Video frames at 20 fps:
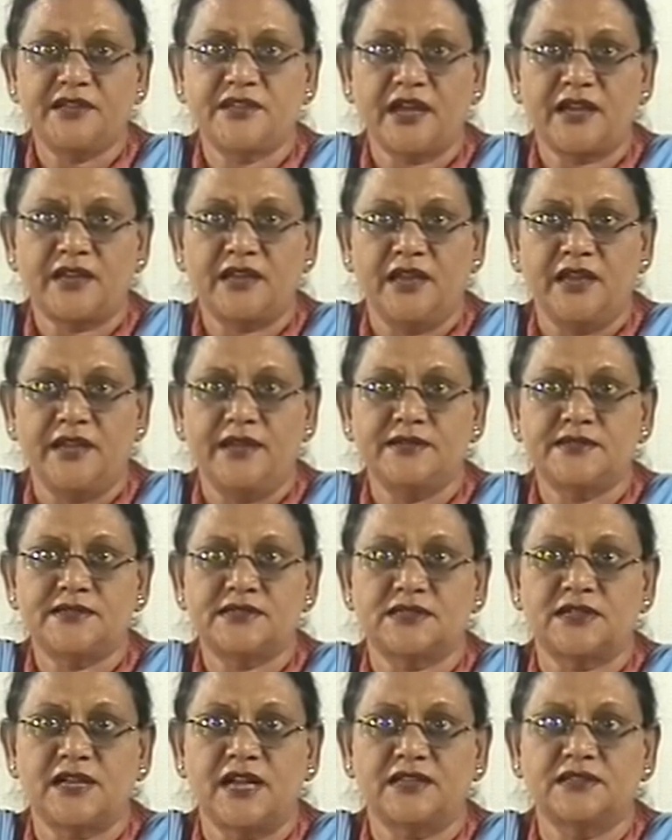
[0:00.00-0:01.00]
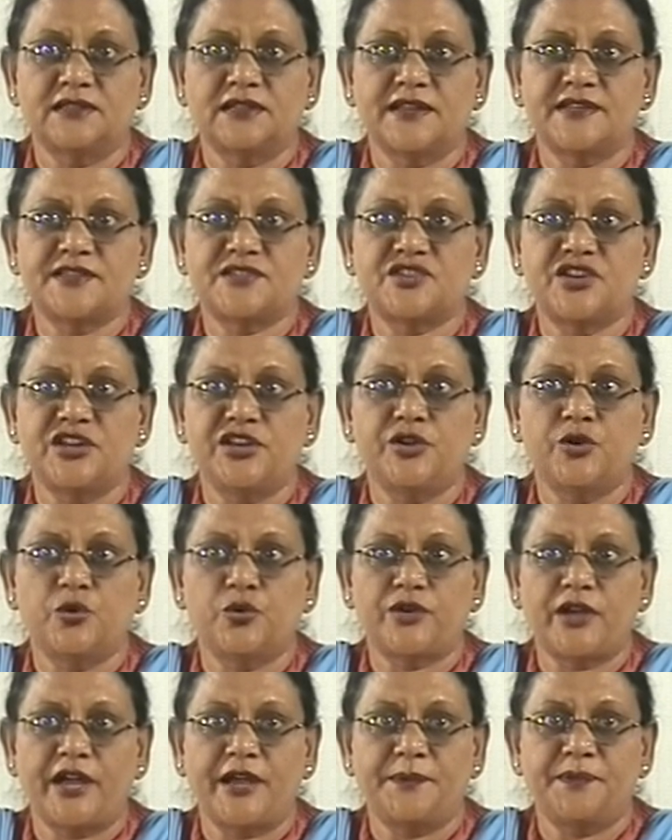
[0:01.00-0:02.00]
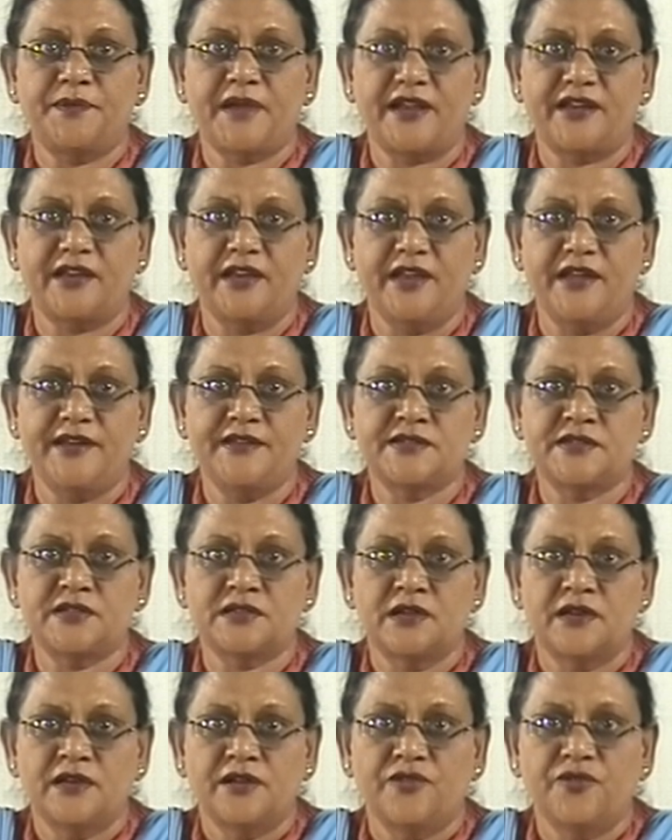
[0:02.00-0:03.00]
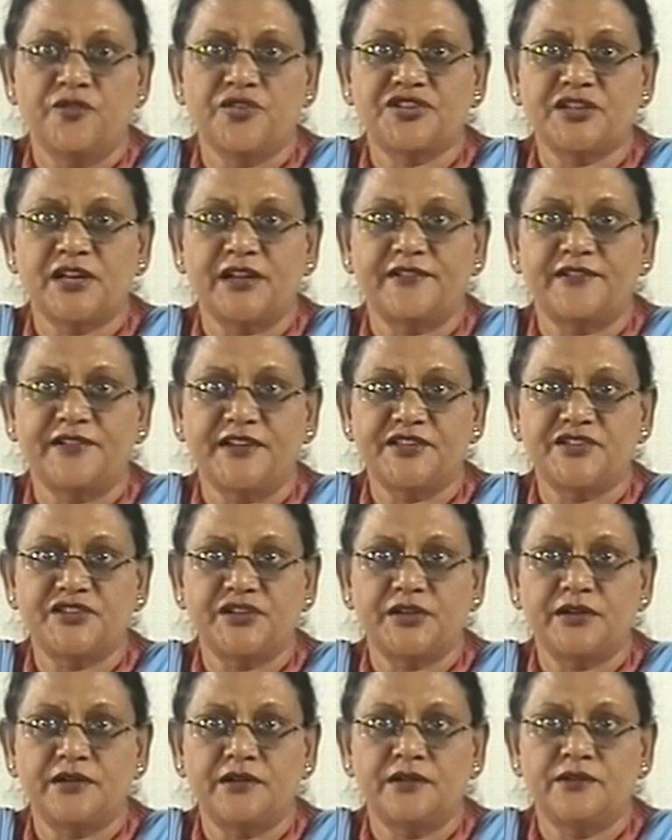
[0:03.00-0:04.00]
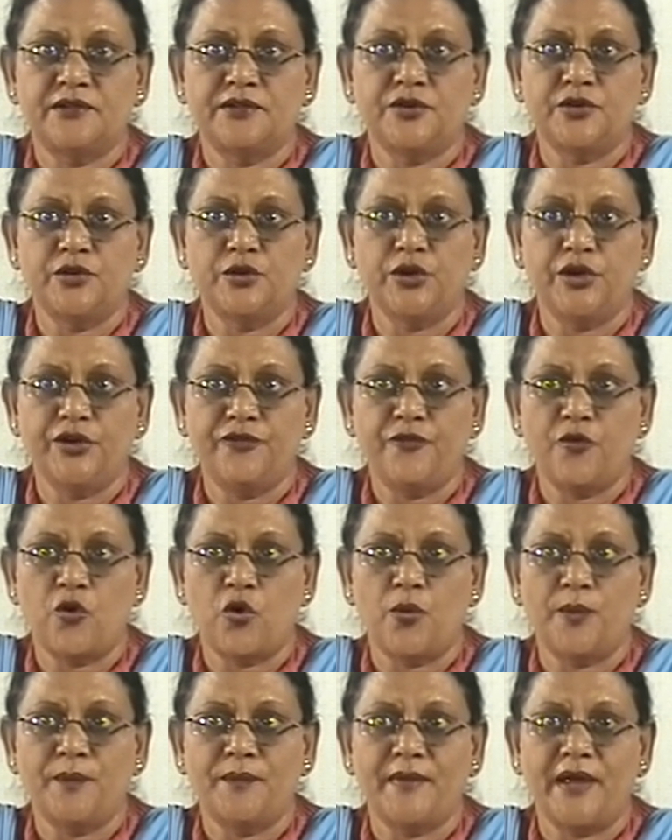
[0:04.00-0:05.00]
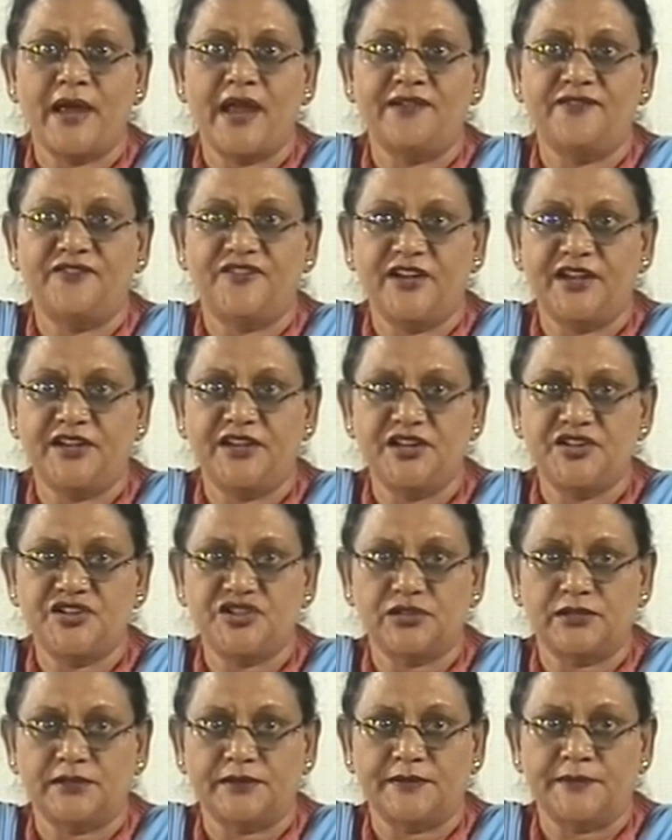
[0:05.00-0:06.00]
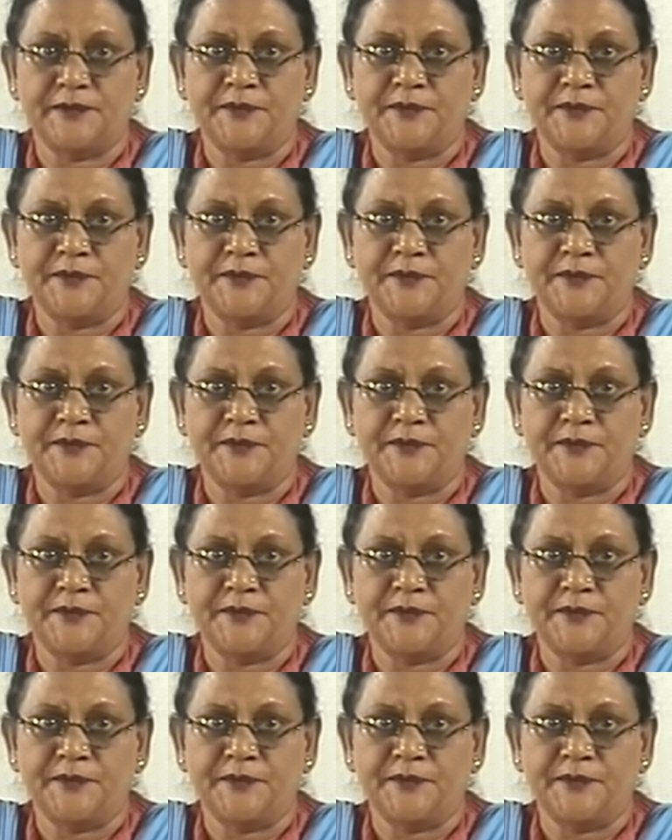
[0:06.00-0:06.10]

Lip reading: techniques rather than stereotype techniques which are rigid, uniform and traditional.